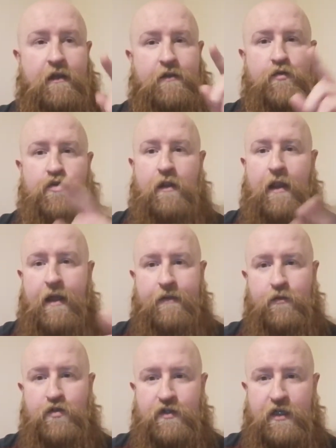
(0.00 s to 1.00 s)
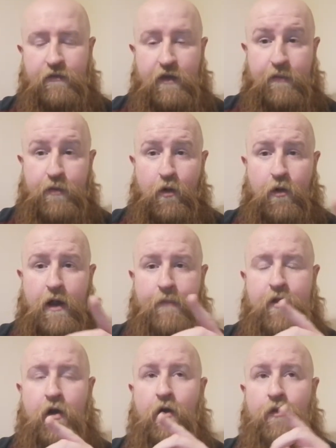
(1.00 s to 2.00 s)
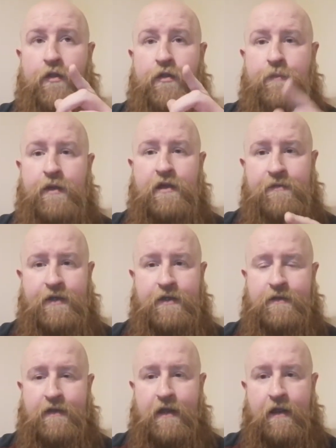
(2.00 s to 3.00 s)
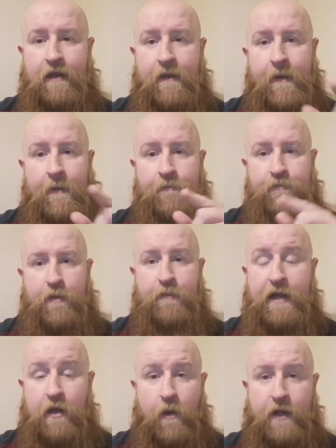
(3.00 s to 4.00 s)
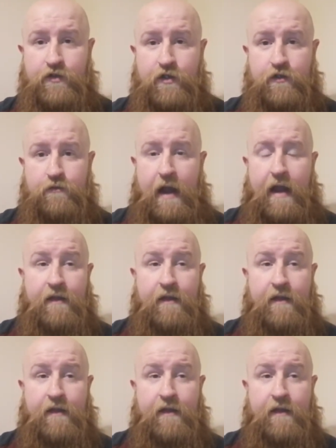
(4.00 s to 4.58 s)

There was a there was a TV program called the BBC, The Big Questions, right?